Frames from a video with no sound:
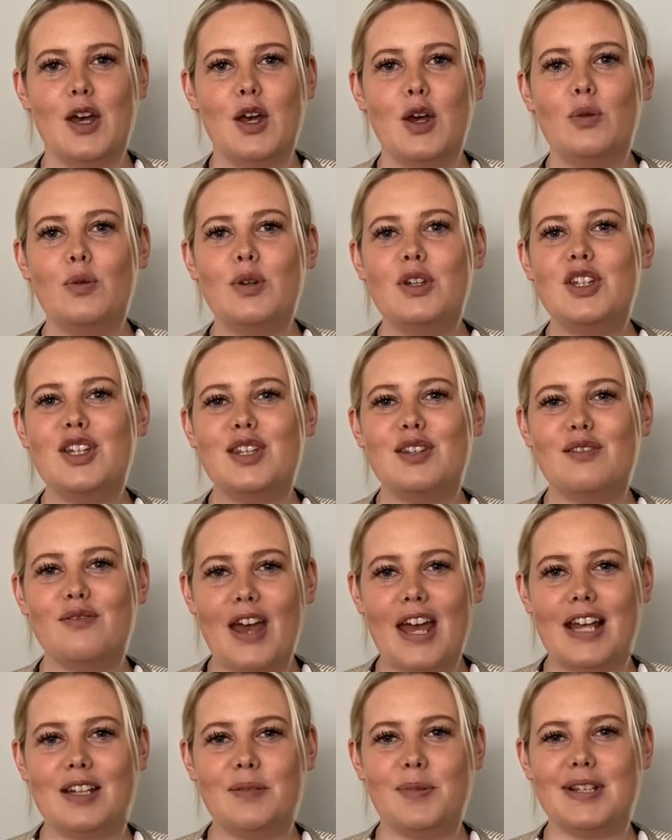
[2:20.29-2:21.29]
which is
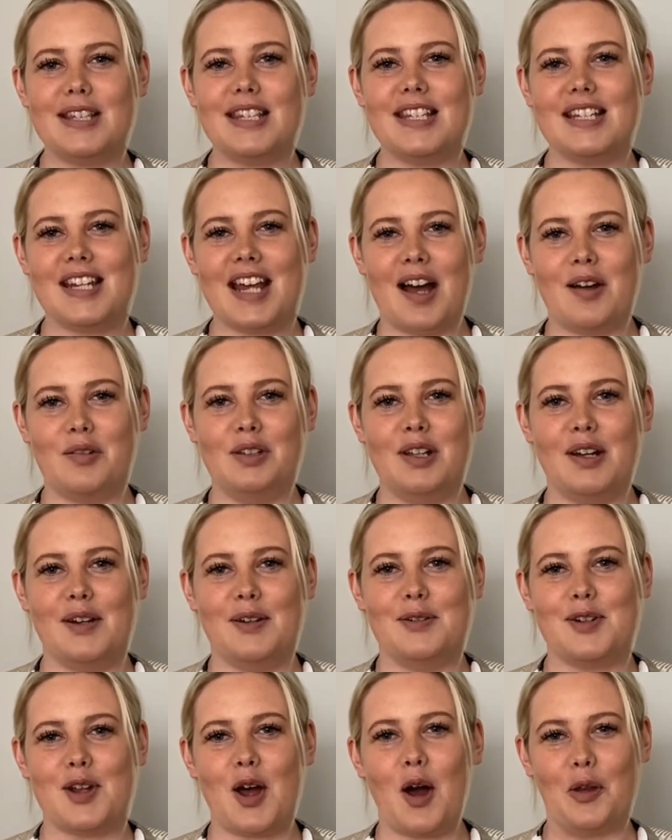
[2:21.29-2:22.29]
available to
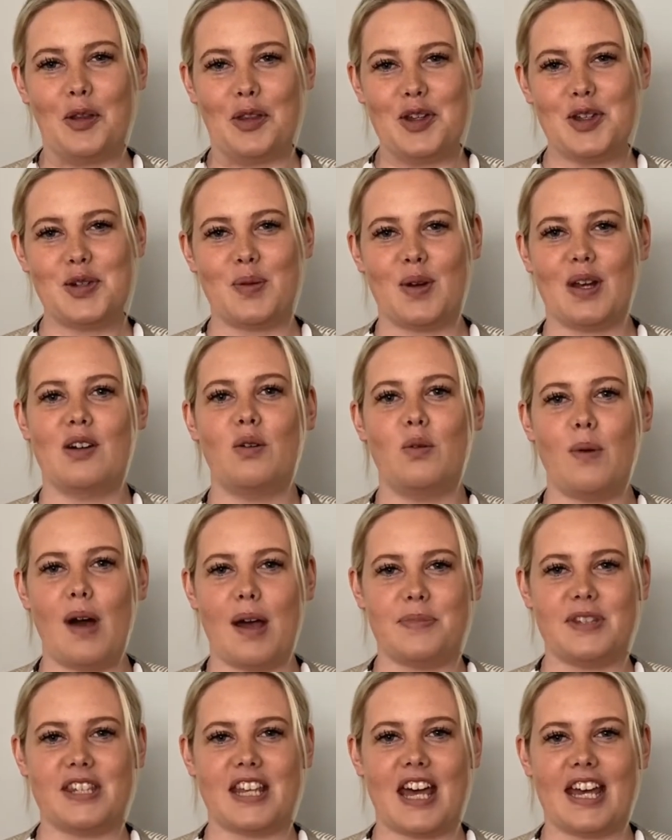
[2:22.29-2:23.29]
download on the Twinkl
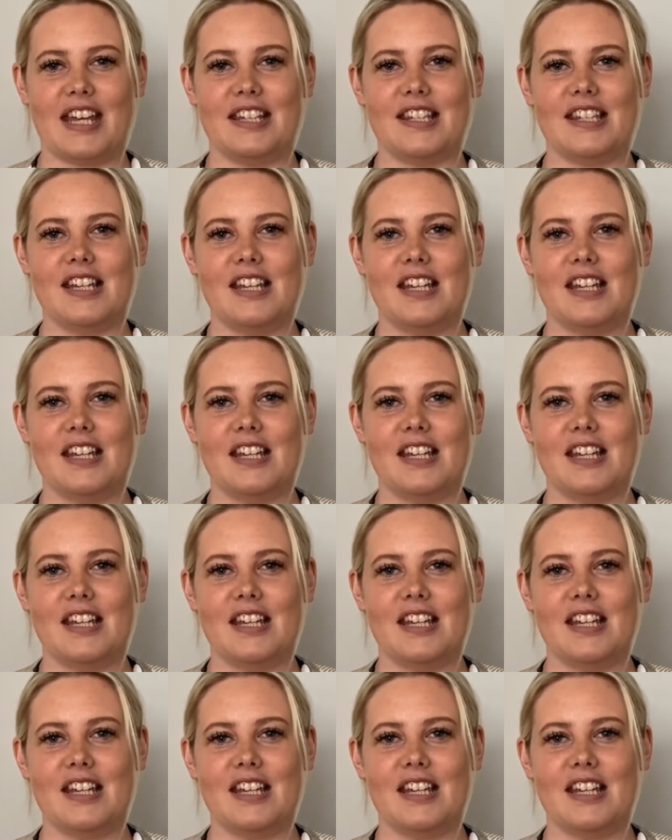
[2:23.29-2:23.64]
website.